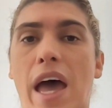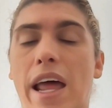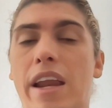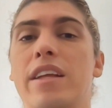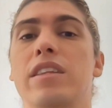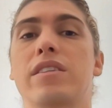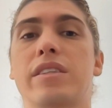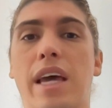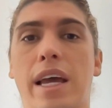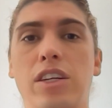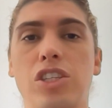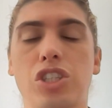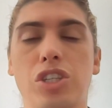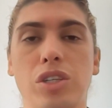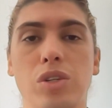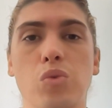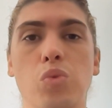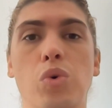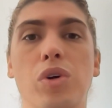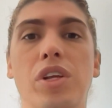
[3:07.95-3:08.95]

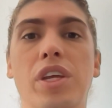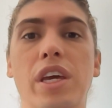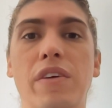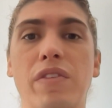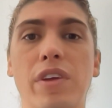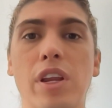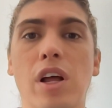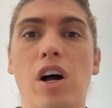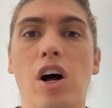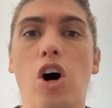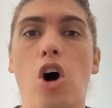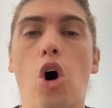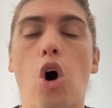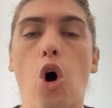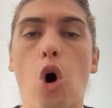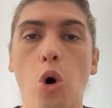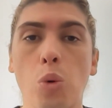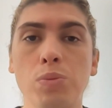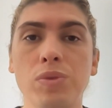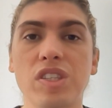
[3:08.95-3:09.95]
intention would give it a
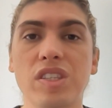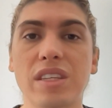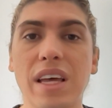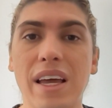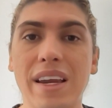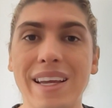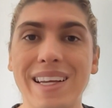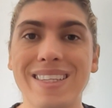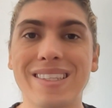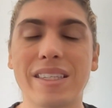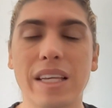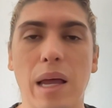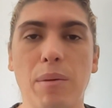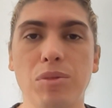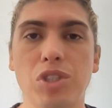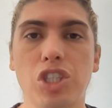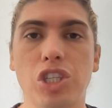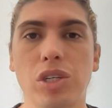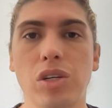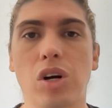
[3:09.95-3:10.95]
homestead
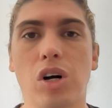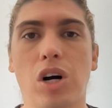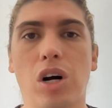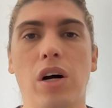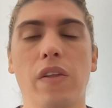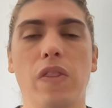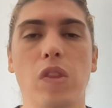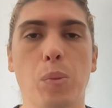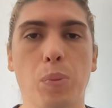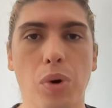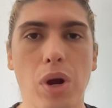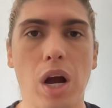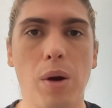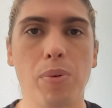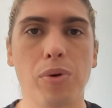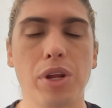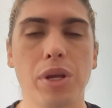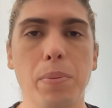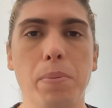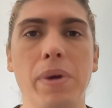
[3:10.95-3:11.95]
exemption on the
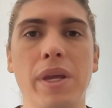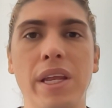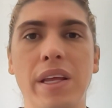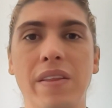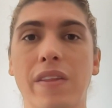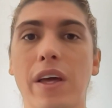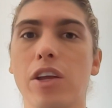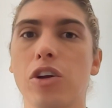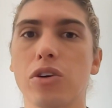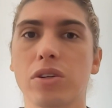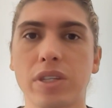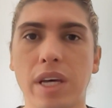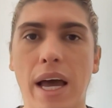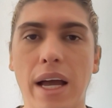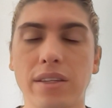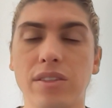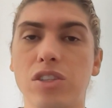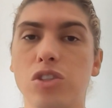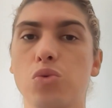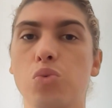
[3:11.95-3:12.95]
property, meaning that your
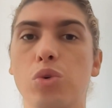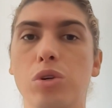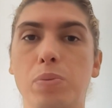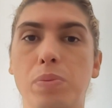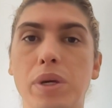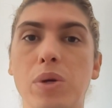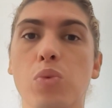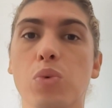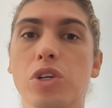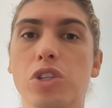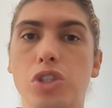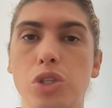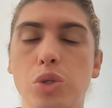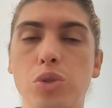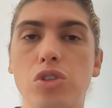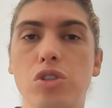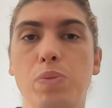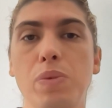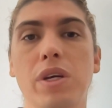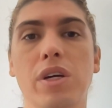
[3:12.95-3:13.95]
taxes would be
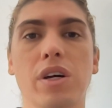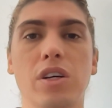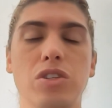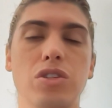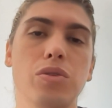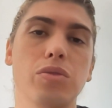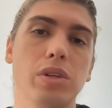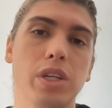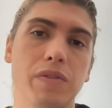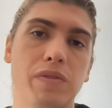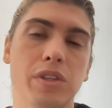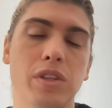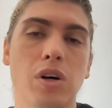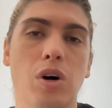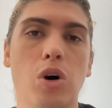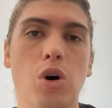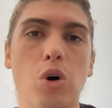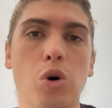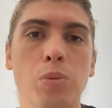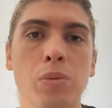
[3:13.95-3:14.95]
reduced because you live in the
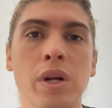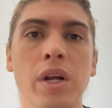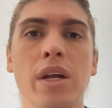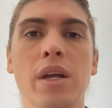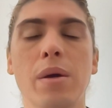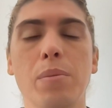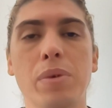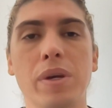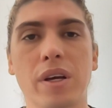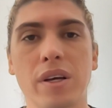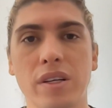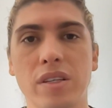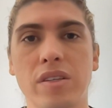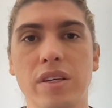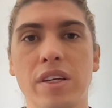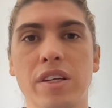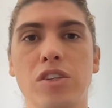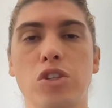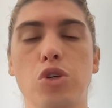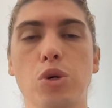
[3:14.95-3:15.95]
home, because
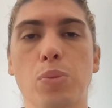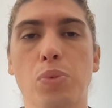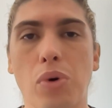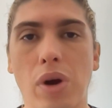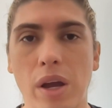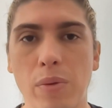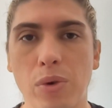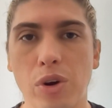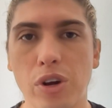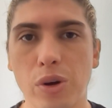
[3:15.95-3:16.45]
it is your primary